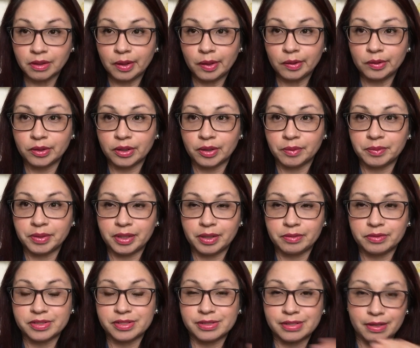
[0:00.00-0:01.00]
I don't know how many
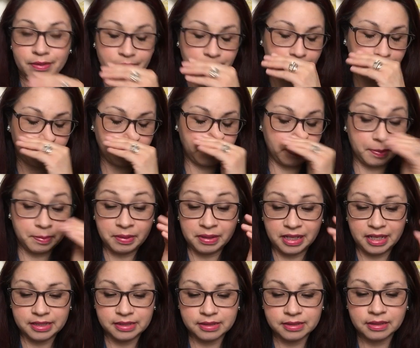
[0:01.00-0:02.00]
hours that, maybe
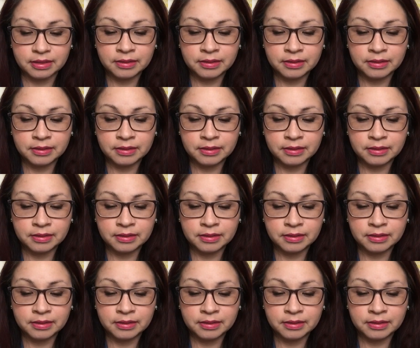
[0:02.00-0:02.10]
less.